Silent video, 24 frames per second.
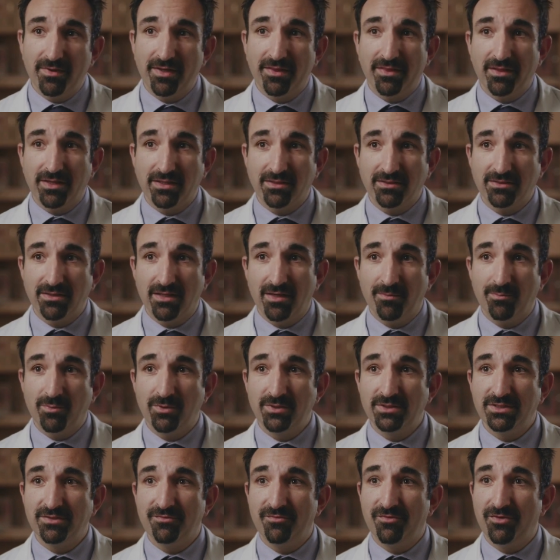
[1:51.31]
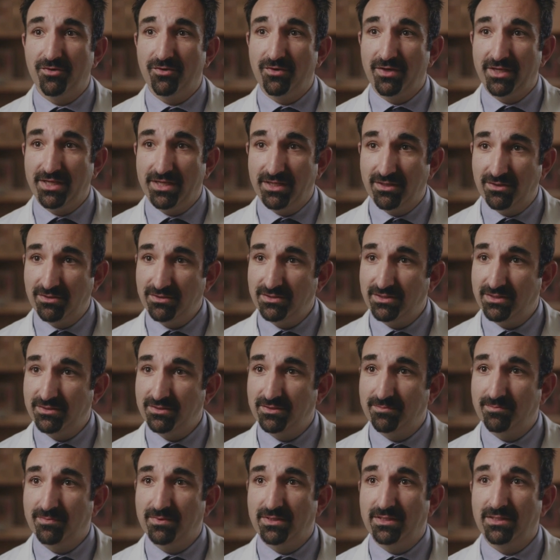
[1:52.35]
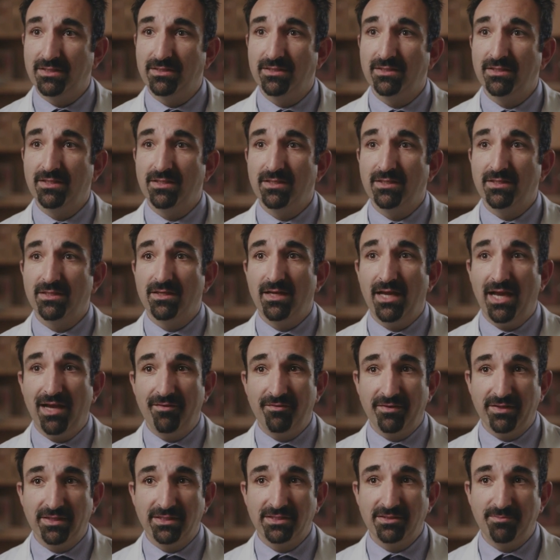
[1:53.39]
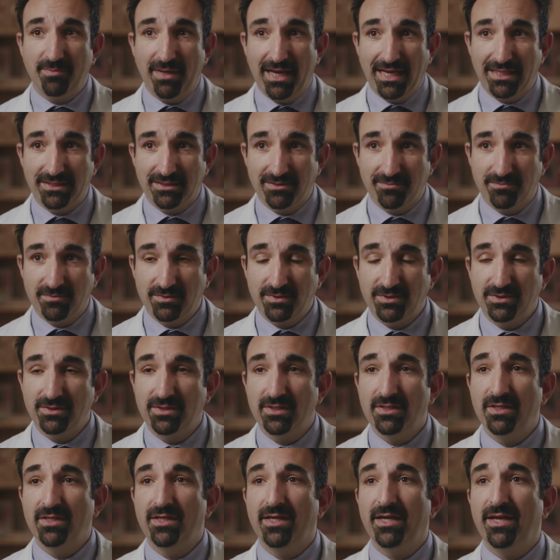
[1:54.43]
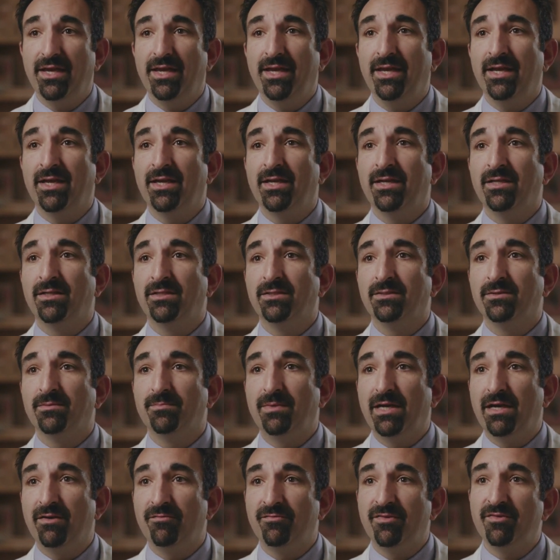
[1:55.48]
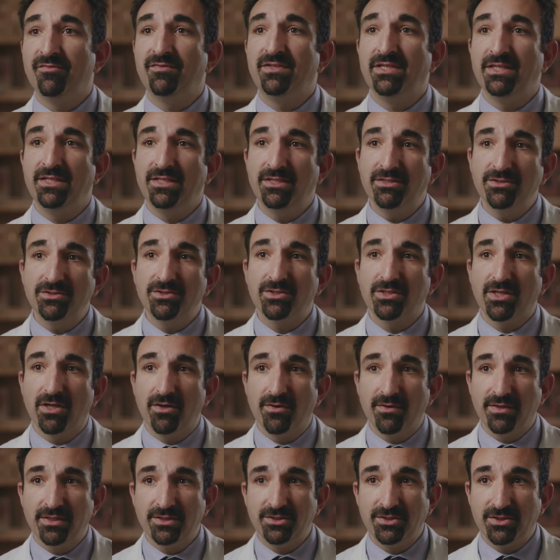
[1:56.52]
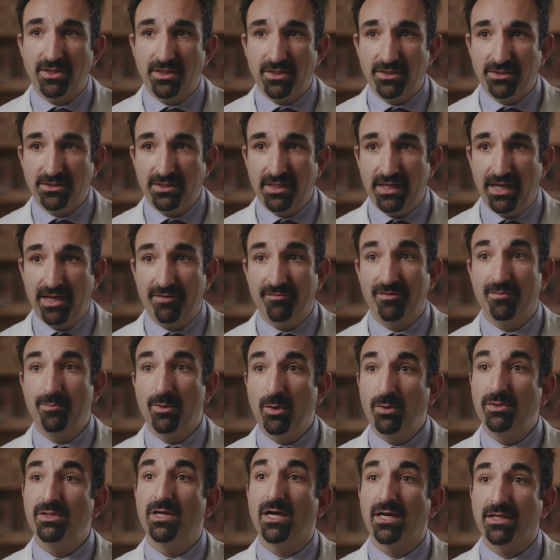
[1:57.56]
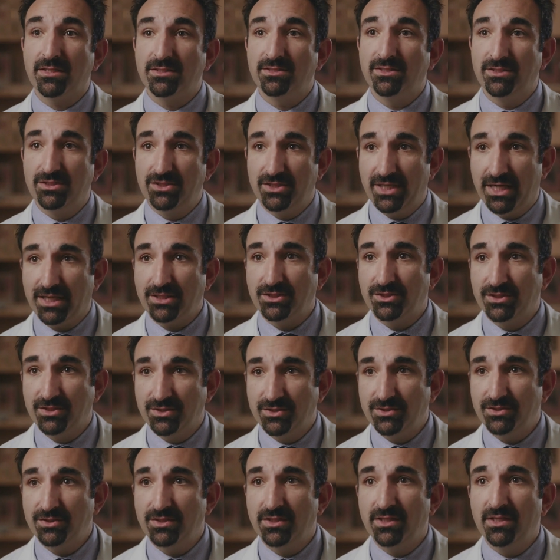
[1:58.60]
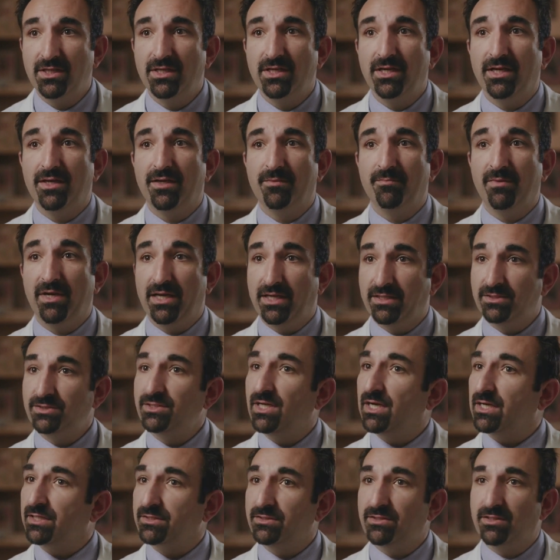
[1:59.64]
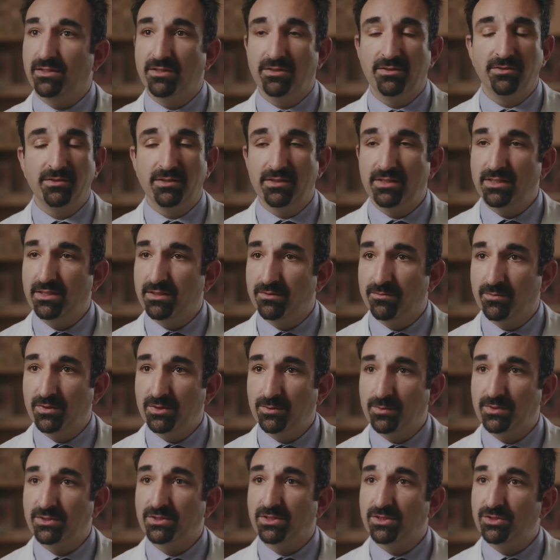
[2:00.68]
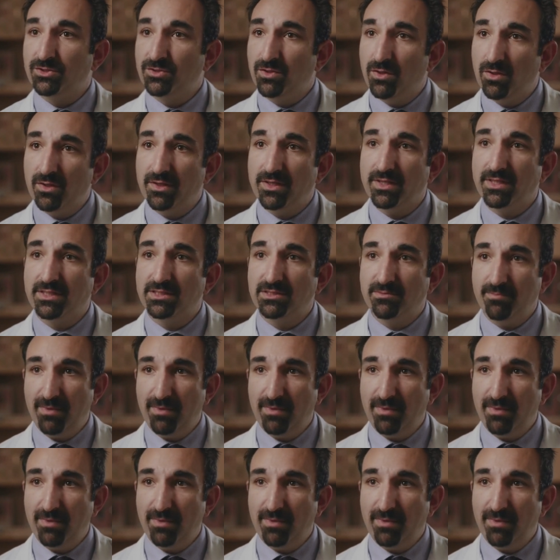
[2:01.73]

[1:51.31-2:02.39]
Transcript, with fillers: I think upwards of 30 years he's been having the spasms, and about 15 years ago he started to have the Botox injections by his doctor, which was controlling the